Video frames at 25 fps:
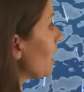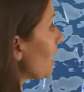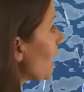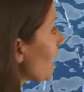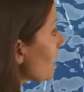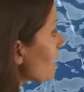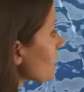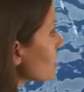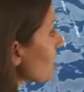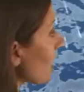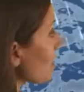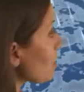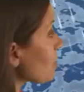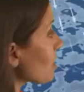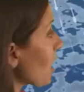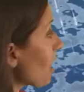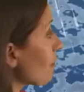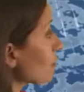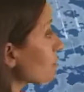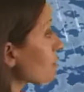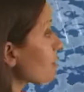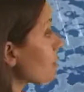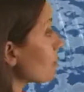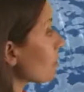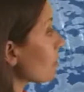At the same
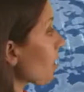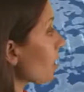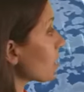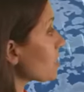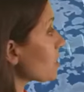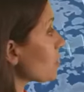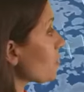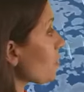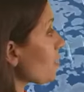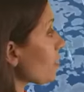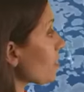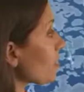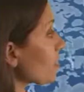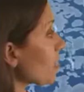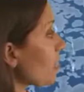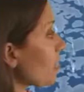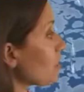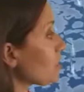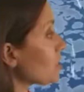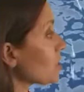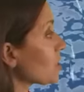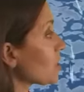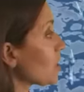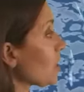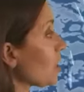time, some brighter weather
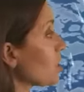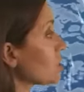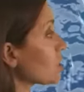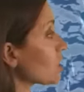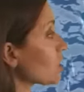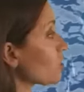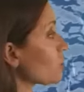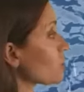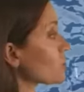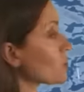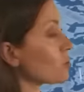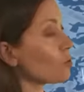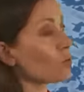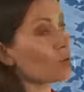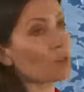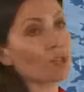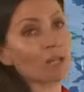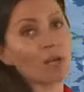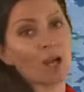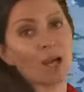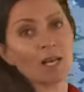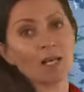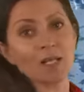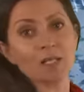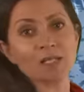comes and goes across Northern
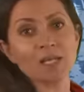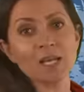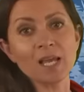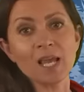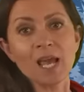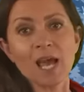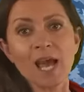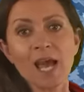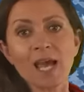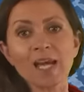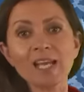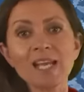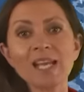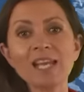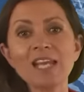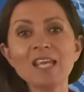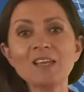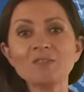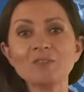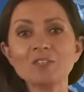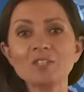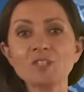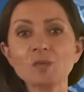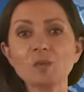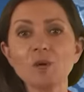Ireland, and
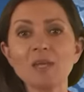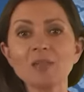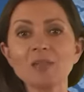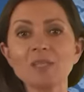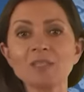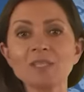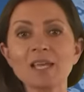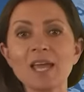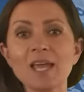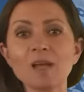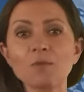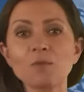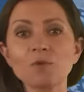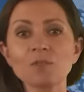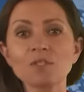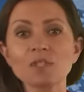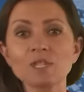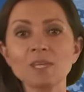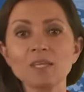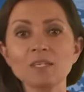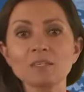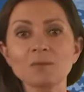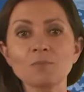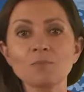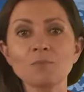even to end the day we'll
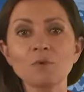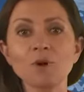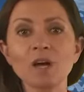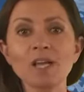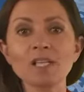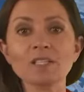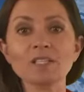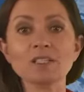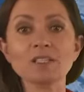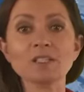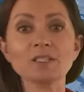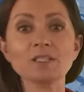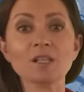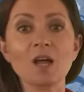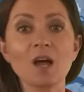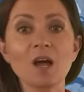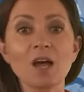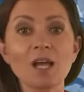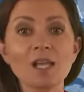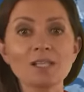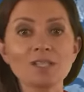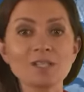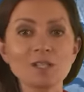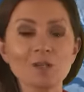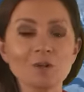see some bright
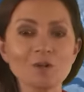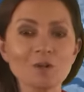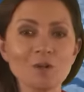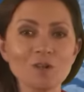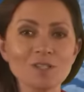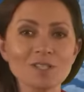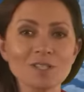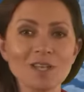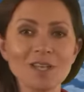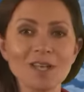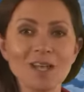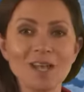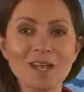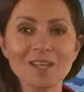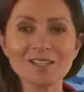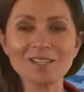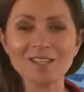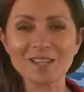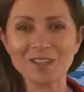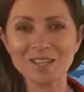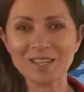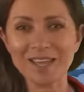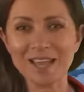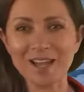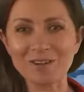skies across
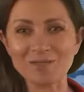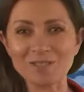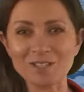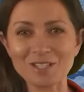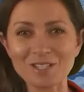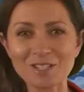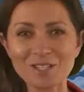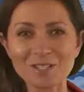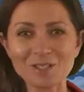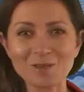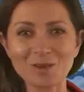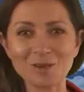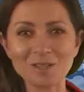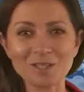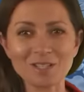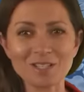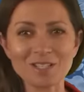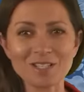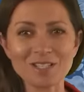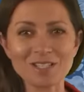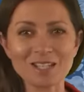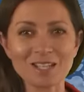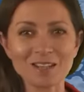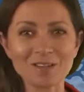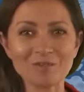southern counties of
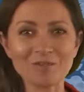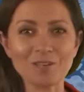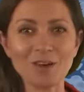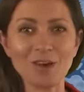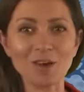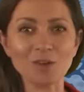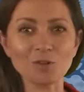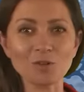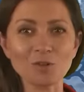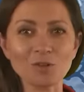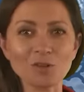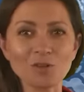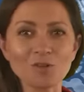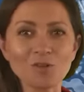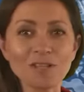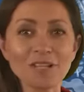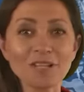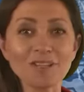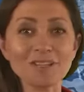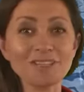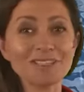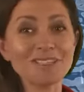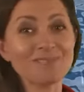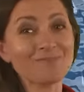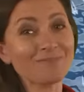Scotland and the far north of
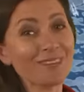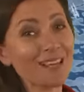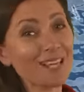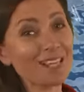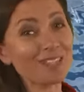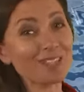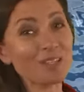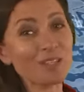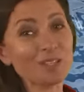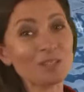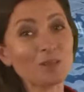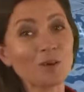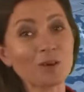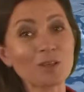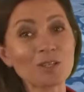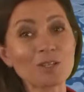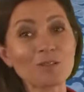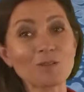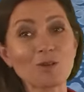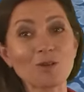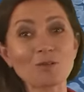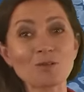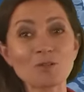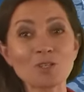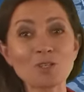England. Eastern
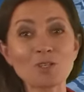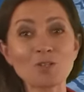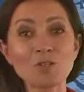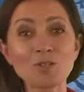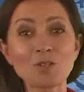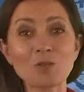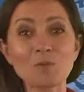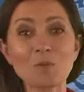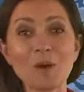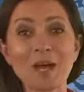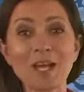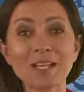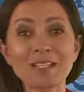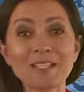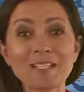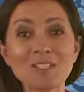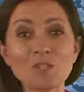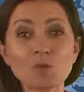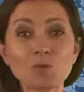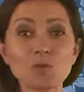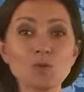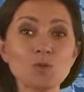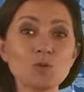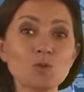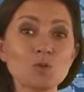Scotland not doing too badly,
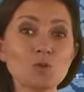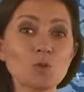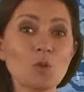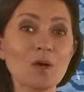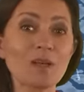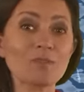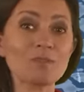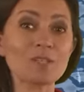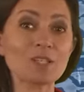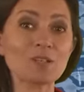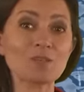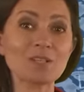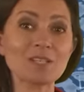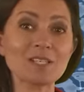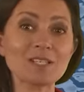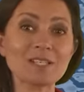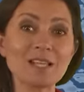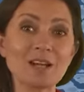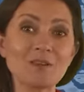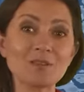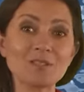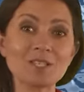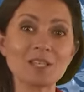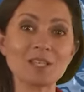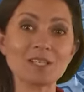twelve degrees
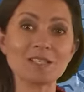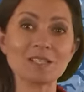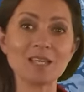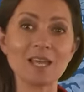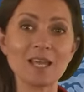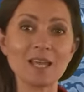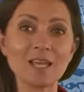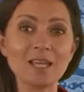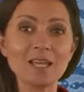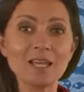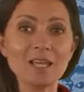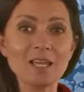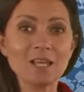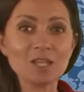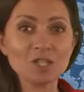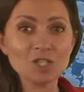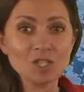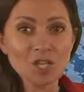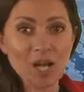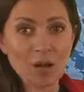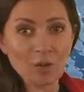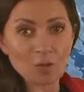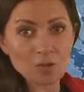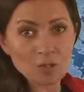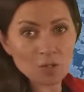Celsius here.
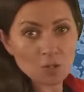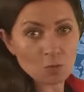Showers